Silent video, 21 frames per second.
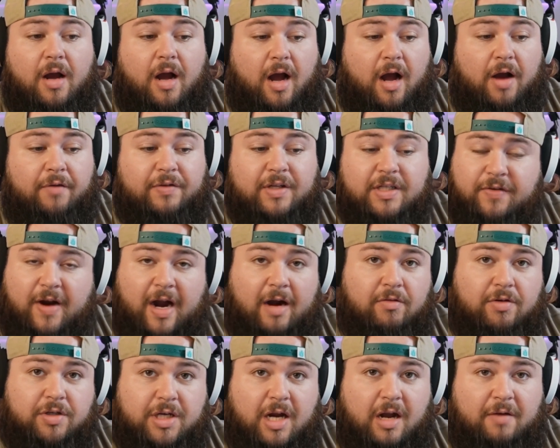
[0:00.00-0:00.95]
of these
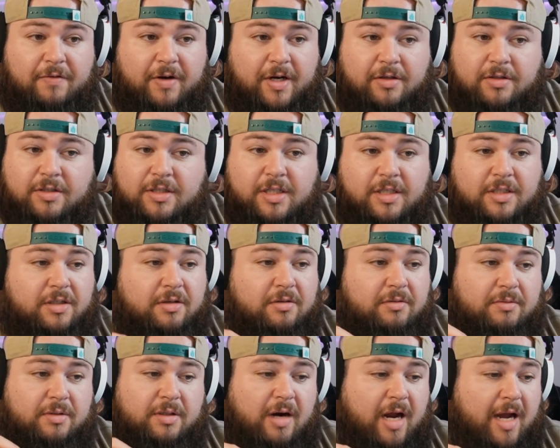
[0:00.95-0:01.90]
viral shop videos, because
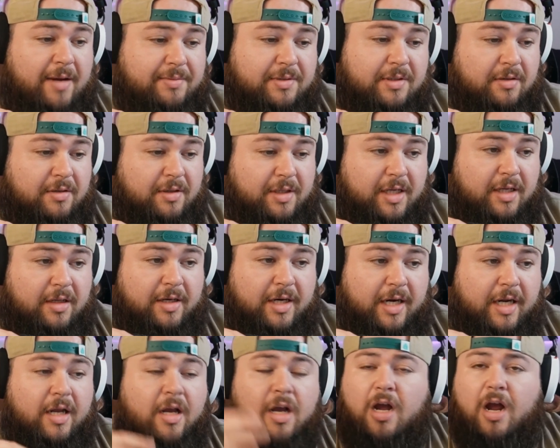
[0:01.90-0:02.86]
you're absolutely killing
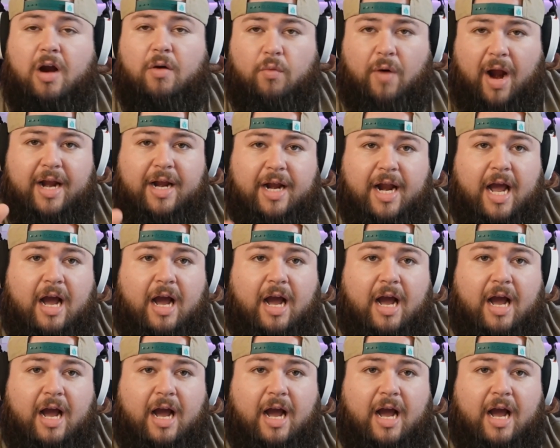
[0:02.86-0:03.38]
it. Right now,